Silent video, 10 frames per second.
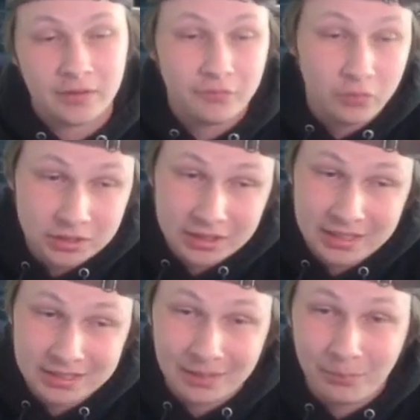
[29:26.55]
Unfortunately,
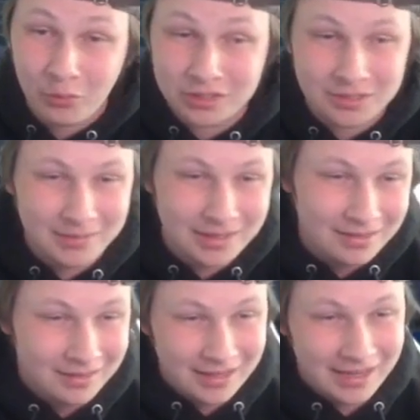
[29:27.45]
he's going to poison me,
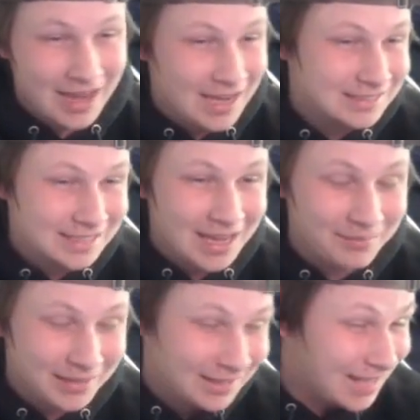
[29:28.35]
like, ASAP,
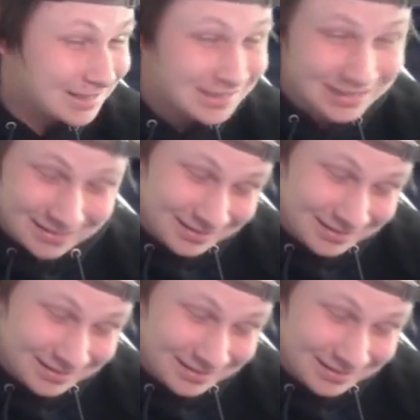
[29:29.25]
and that's